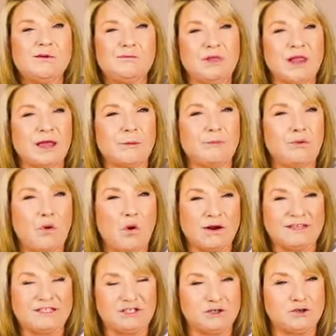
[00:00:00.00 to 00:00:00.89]
like a
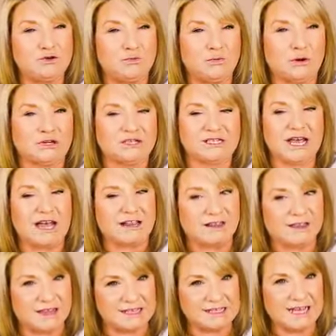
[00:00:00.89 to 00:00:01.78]
0.2%.
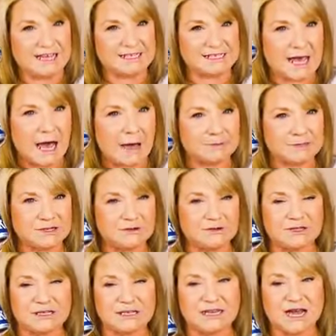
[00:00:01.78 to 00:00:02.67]
This has
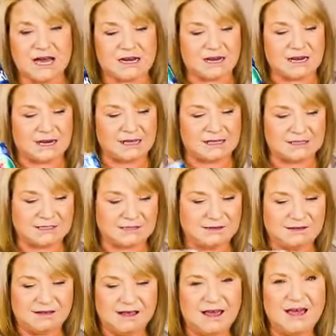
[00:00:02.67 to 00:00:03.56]
absolutely none in it.
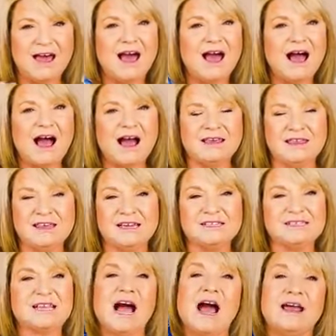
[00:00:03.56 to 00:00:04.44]
I think
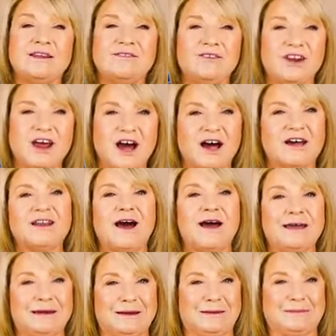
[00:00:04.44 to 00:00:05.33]
it's kind of an odd
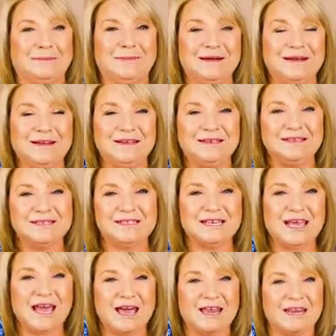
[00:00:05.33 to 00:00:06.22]
item
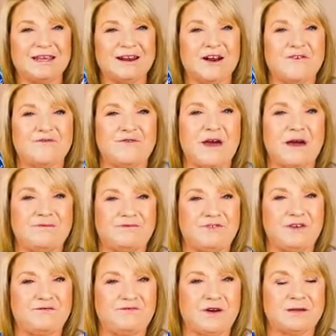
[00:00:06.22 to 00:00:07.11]
to get in our
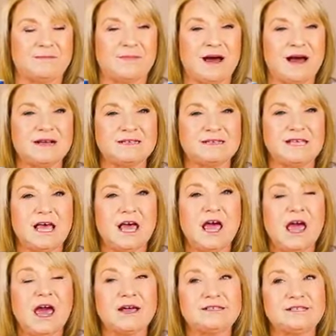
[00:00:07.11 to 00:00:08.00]
FabFitFun box,
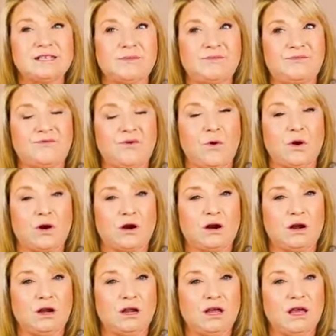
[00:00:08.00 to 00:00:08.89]
except
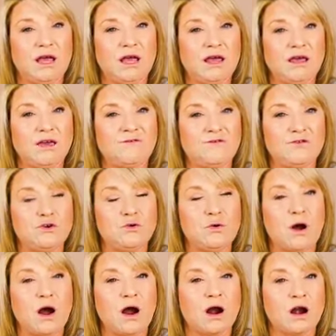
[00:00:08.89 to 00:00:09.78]
for if
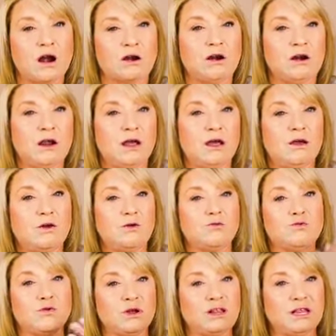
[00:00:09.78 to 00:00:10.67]
you are
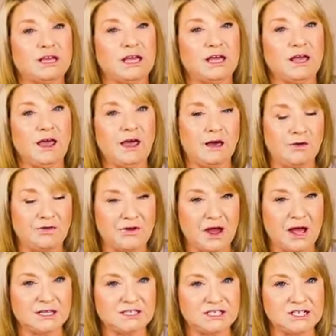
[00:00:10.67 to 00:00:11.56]
really health
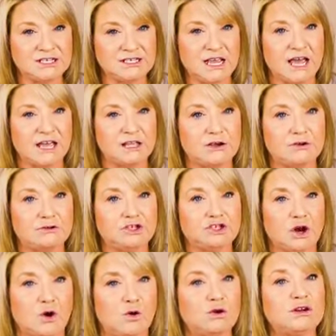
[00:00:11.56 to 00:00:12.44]
conscious and you
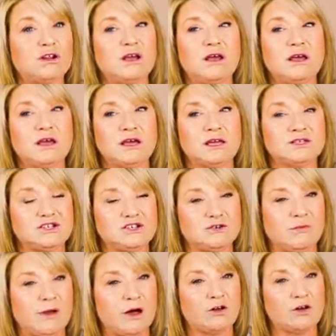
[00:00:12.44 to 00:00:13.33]
don't
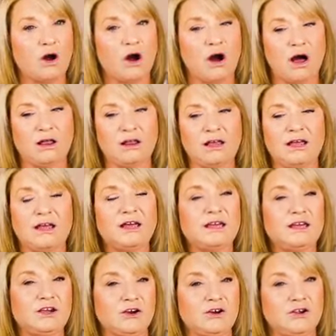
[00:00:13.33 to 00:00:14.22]
consume alcohol.
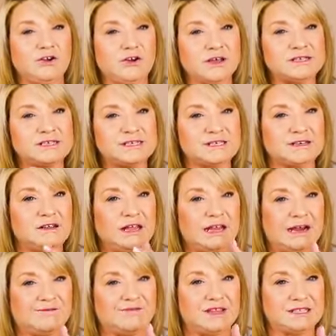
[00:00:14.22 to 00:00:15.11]
Here you can still
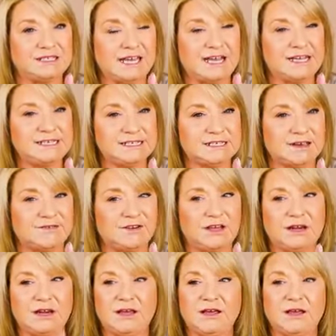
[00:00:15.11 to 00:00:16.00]
have the taste of
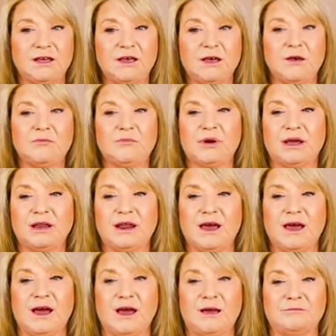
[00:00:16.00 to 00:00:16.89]
it.
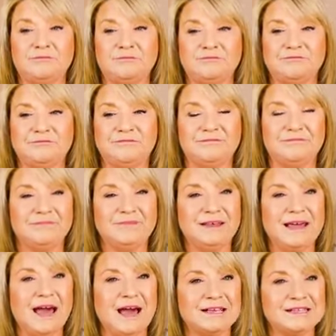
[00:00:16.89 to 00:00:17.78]
But
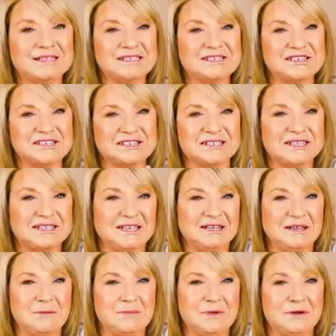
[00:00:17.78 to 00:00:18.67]
yeah, it's just a
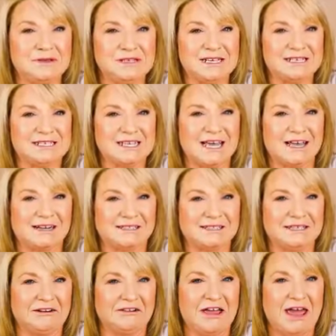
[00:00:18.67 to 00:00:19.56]
little amusing to get a
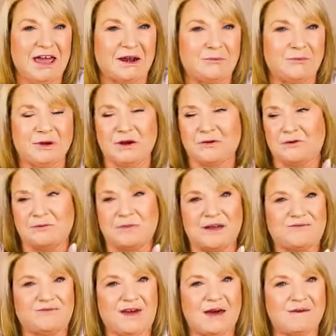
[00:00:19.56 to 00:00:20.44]
little can of beer with
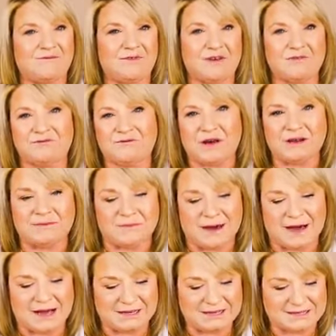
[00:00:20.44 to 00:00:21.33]
my FabFitFun
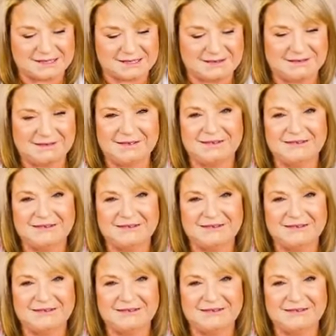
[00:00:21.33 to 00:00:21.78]
box.